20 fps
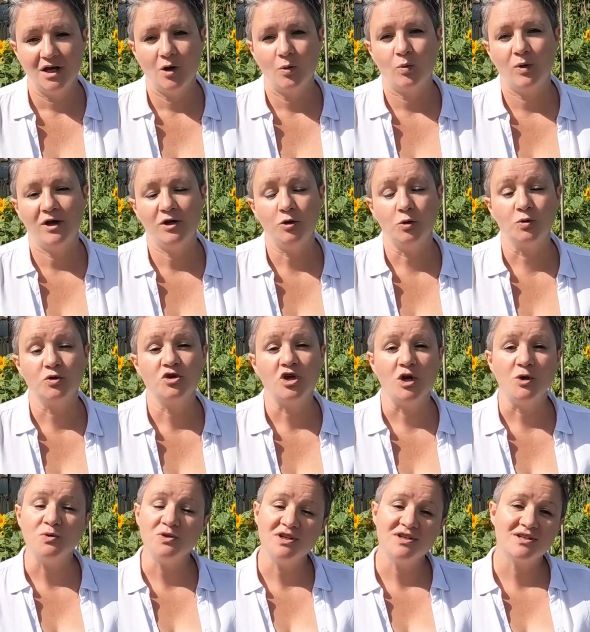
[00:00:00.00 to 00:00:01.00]
where you'll
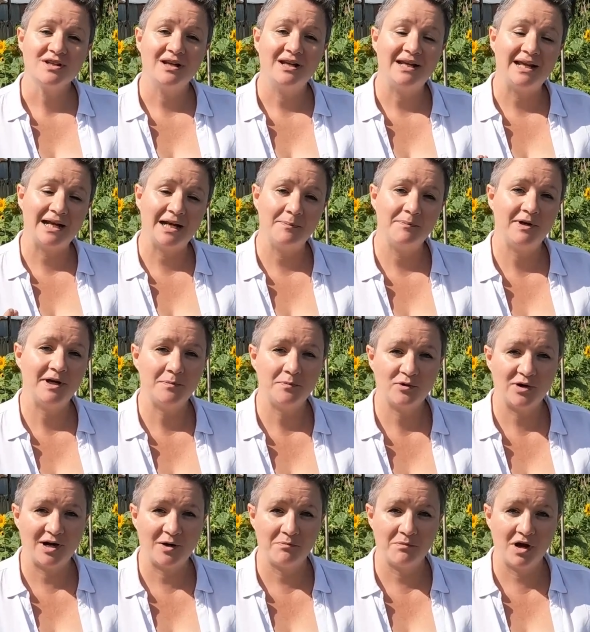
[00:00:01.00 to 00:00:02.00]
notice a little bit of
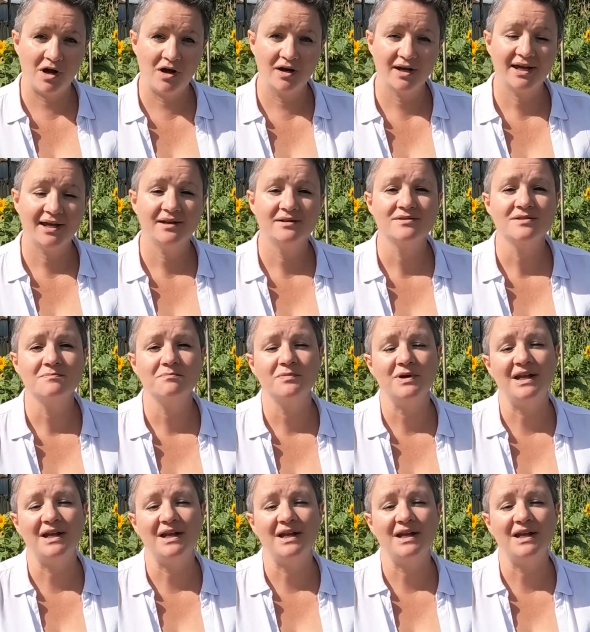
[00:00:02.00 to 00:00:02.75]
brown markings